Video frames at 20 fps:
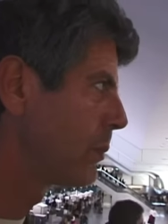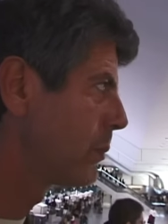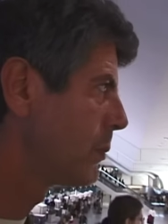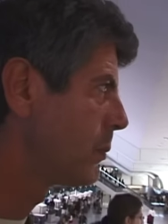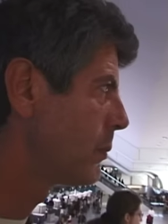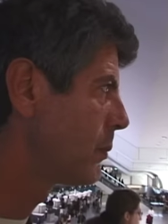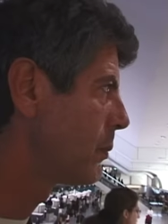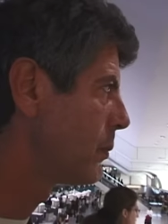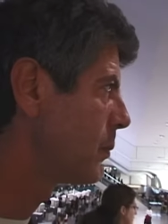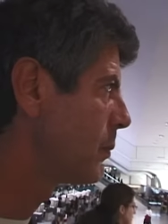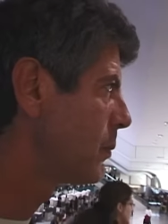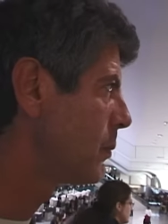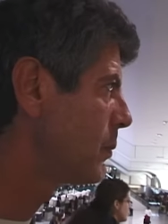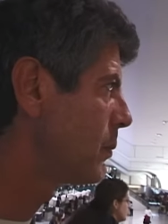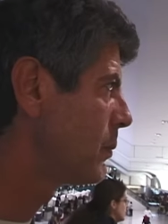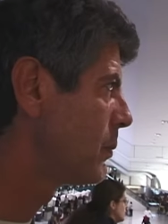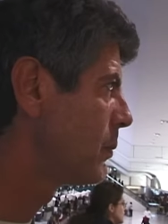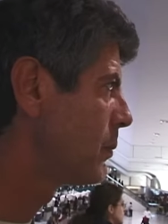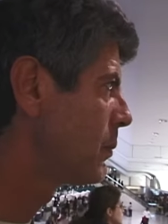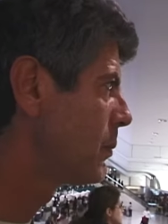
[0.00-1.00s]
Japan seems
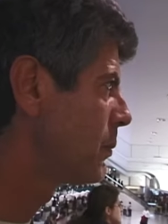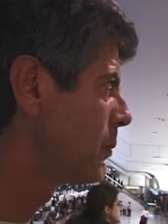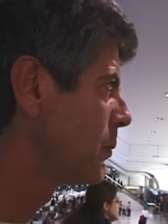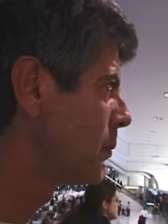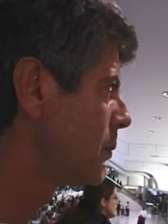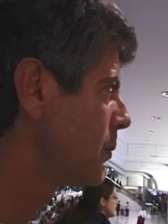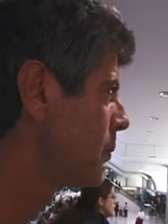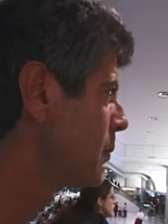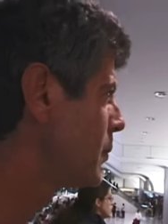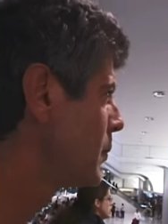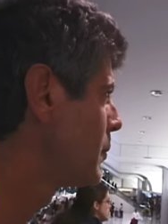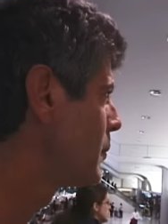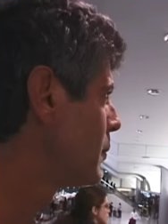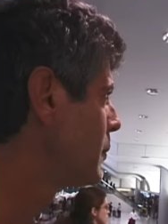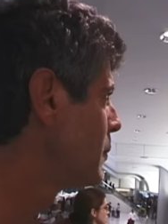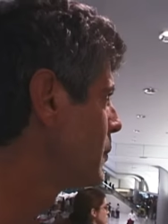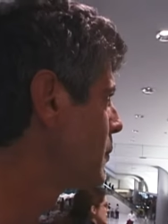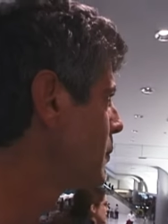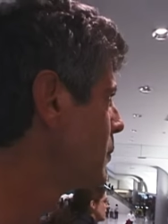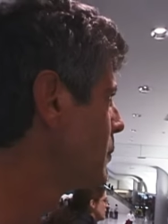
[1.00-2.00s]
light years away from
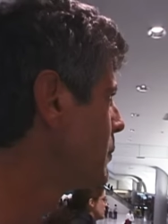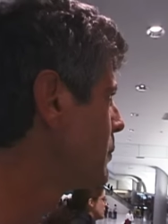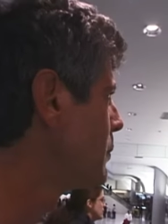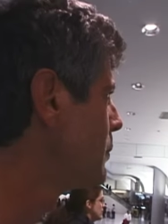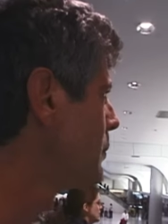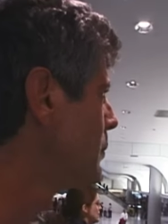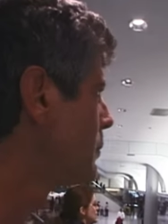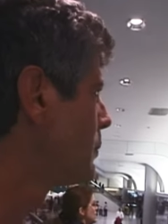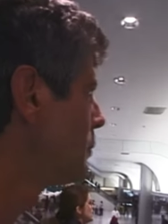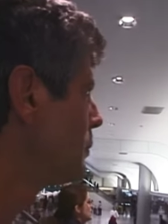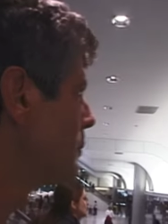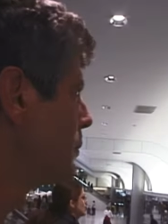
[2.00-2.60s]
the western edge of